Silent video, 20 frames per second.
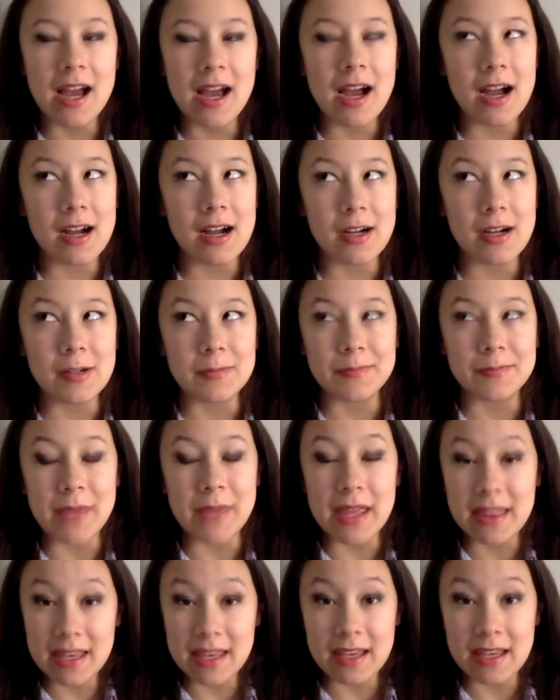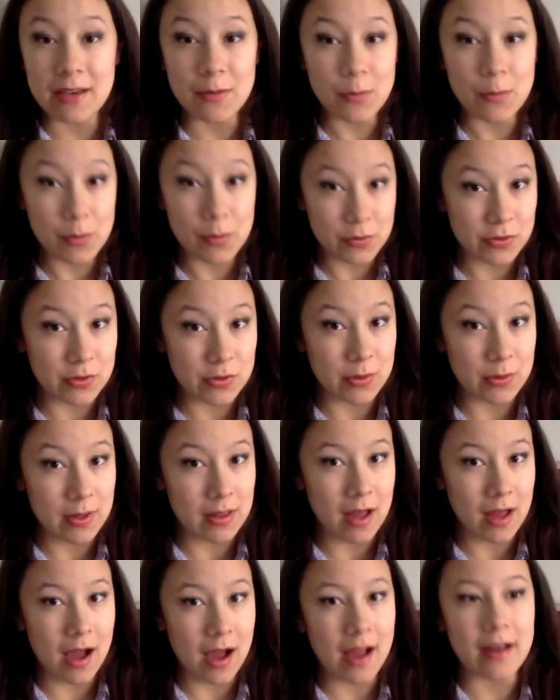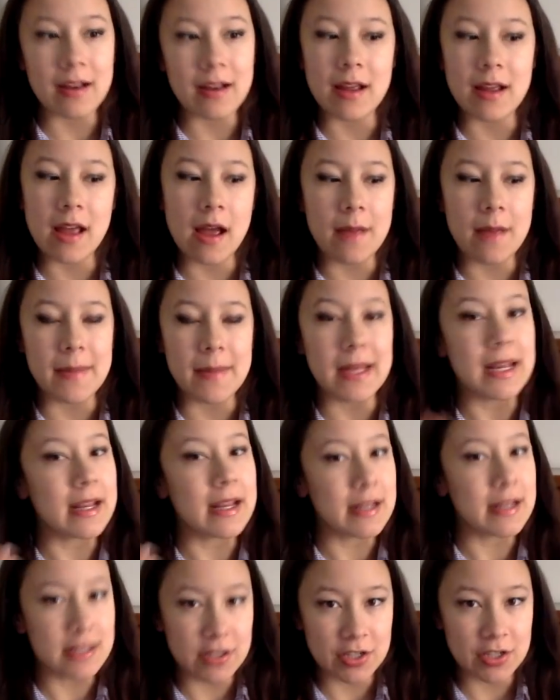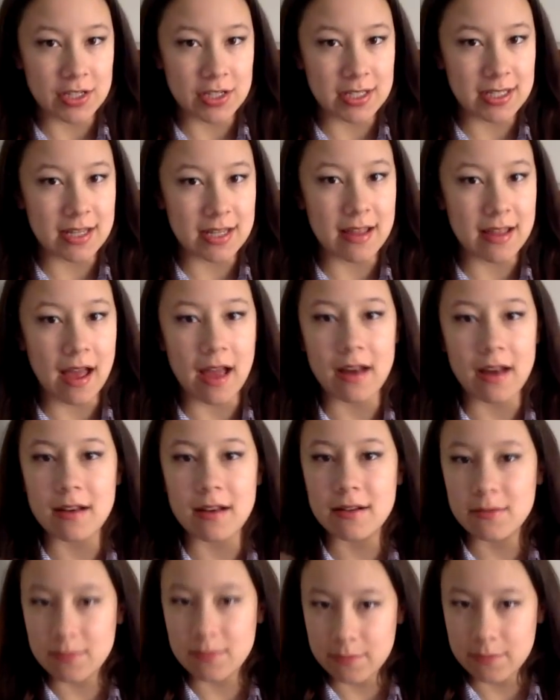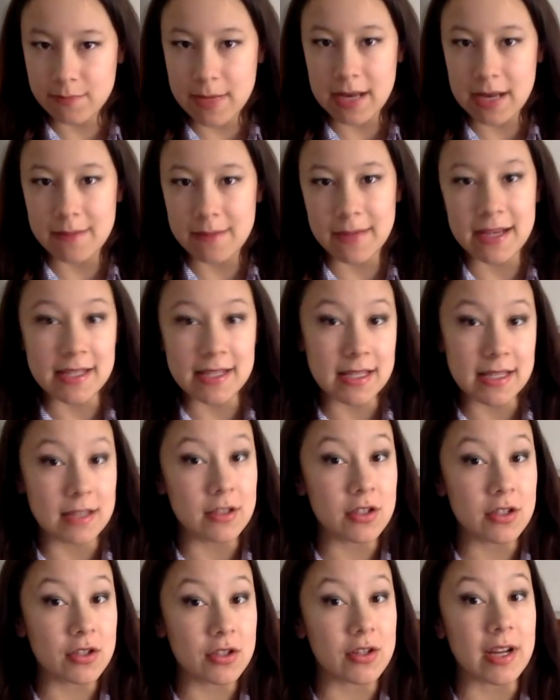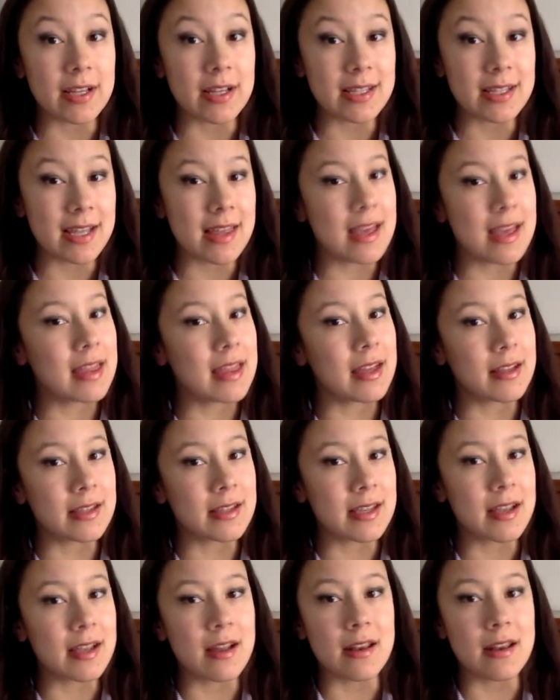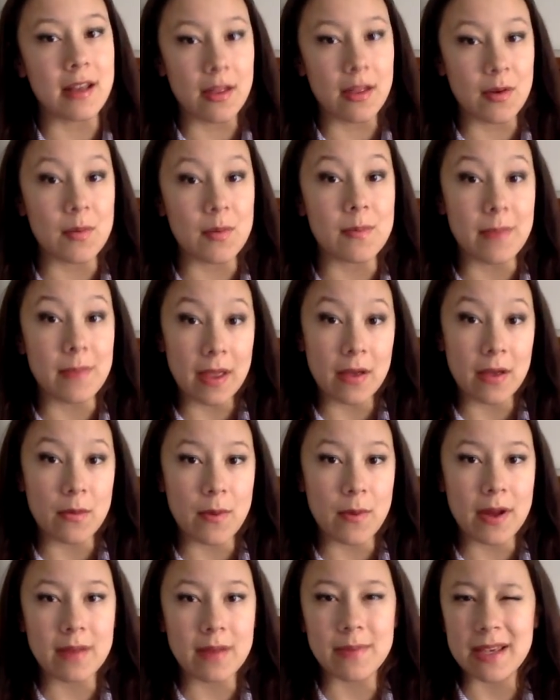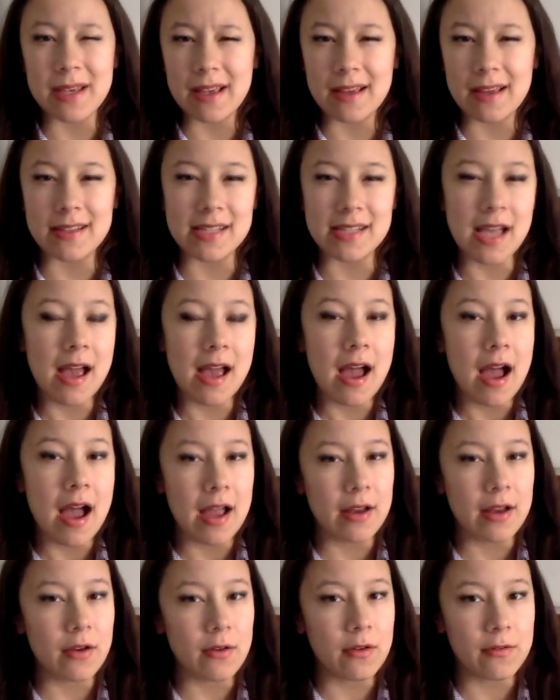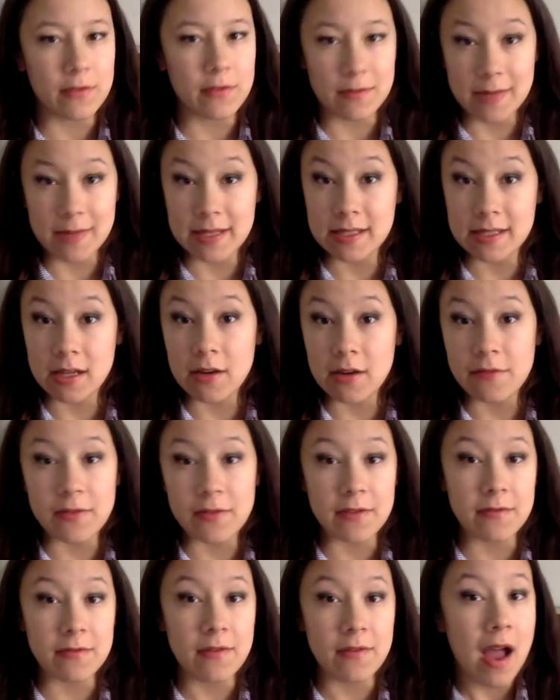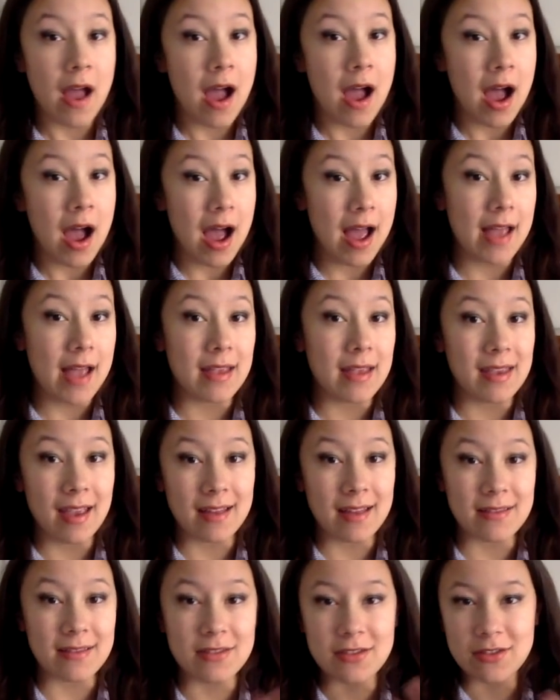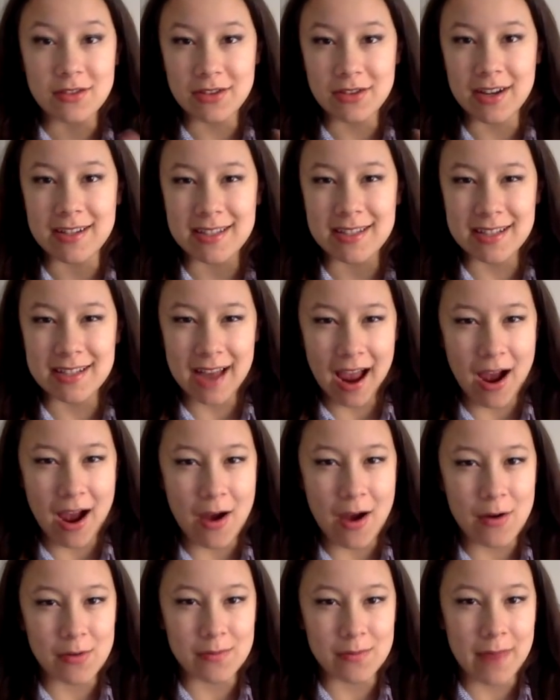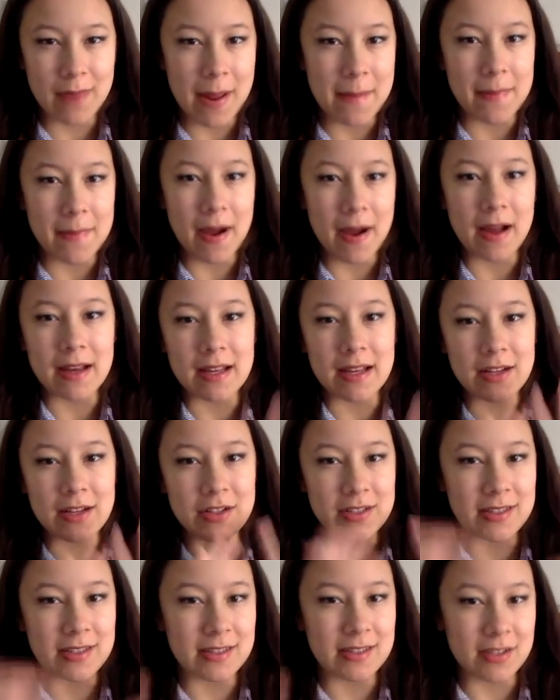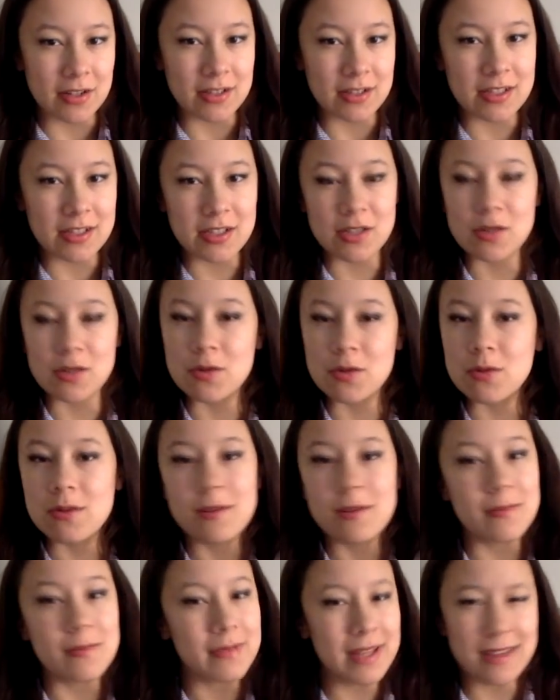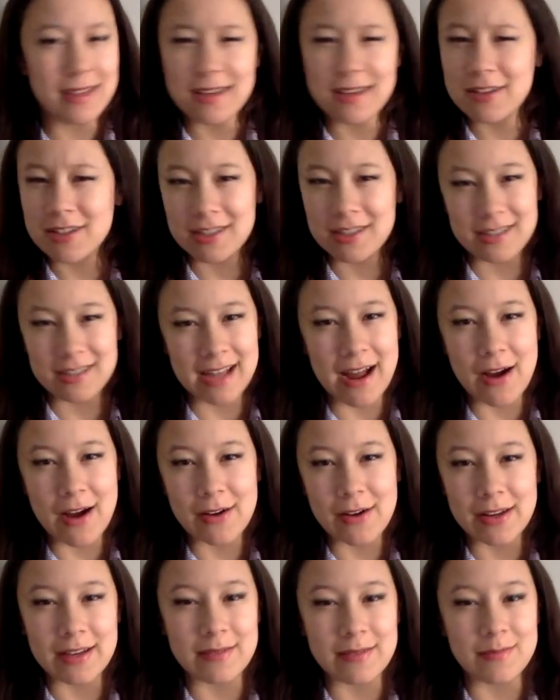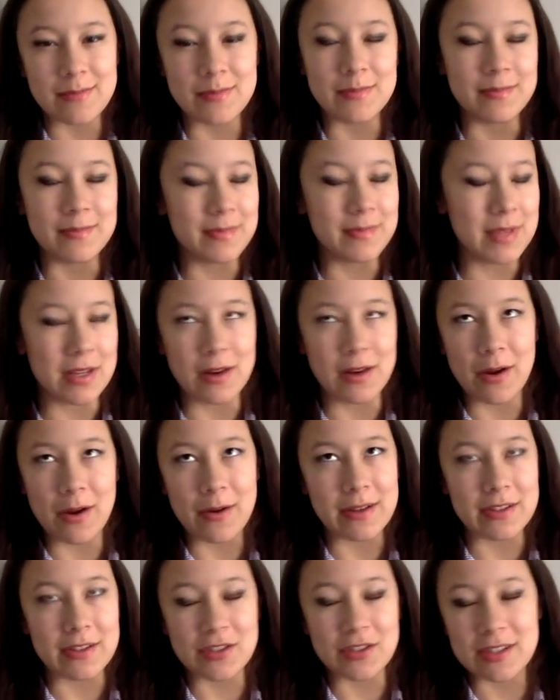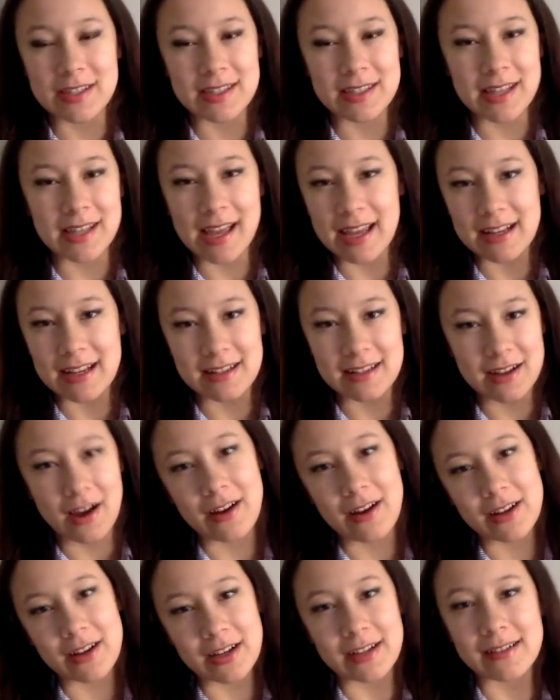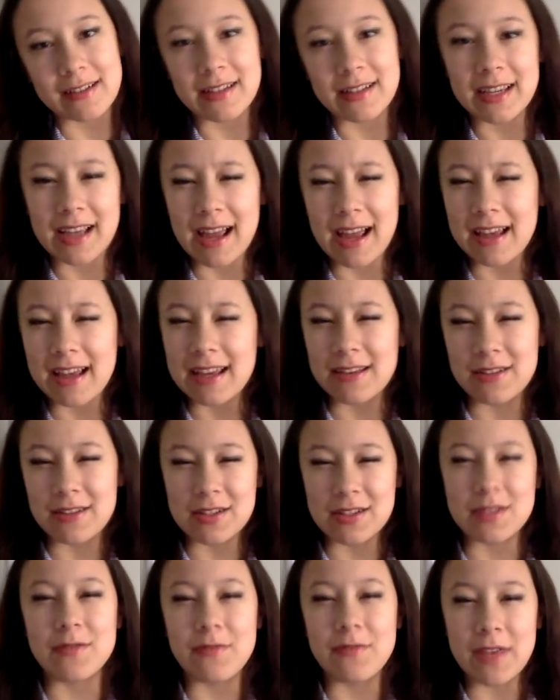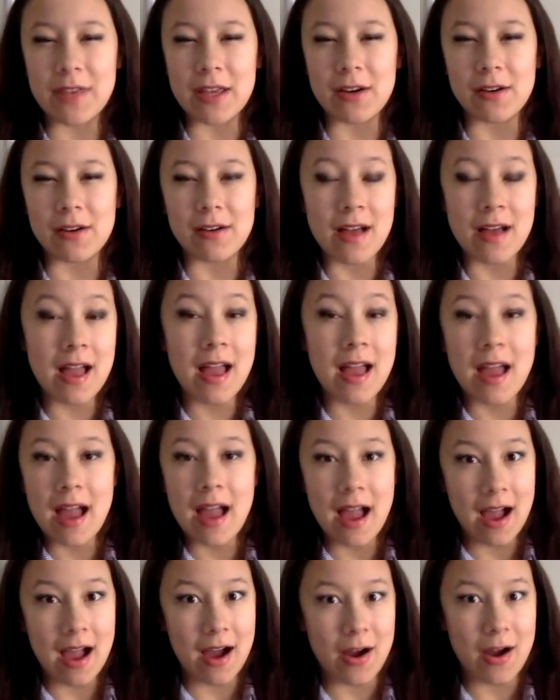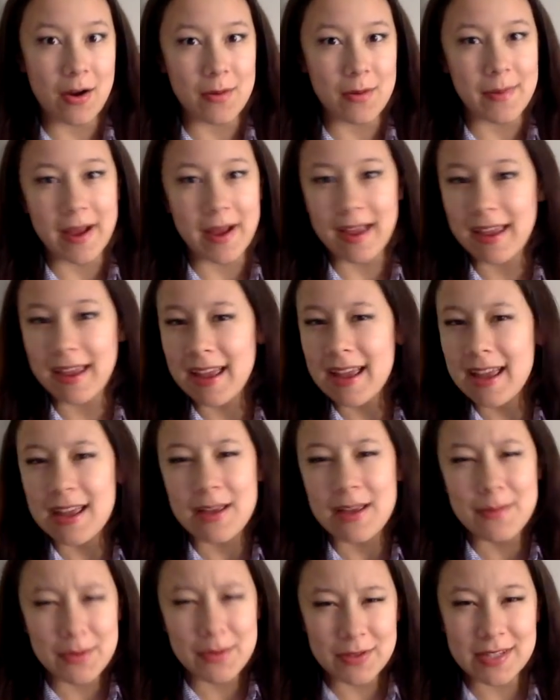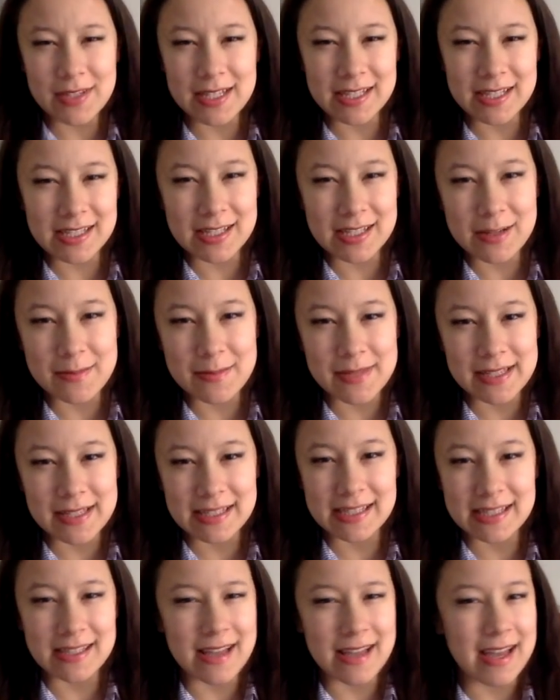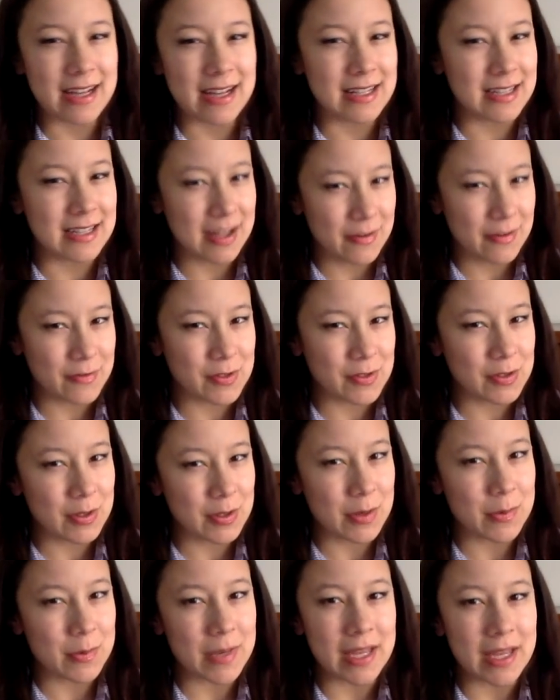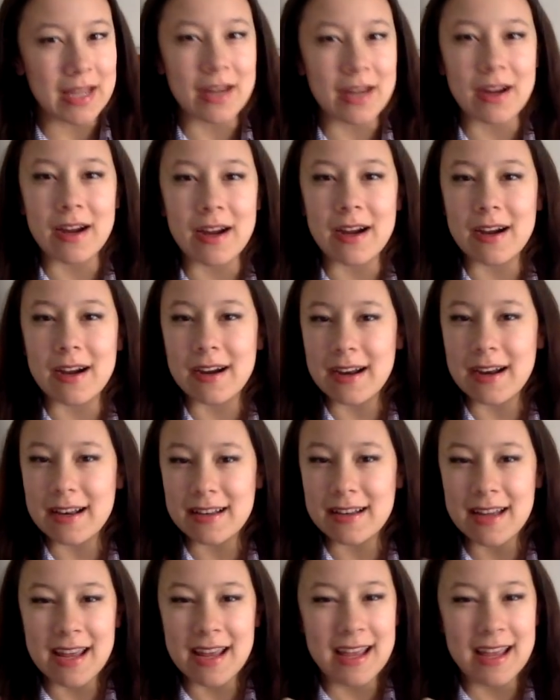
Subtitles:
I think will do a lot. I mean, in addition to that, minimizing stress, I think that's like another big one, because I know for myself, if I get stressed out, my body just starts to completely shut down, and it's just like not good. Like, I can just feel how my immune system is like definitely weaker, and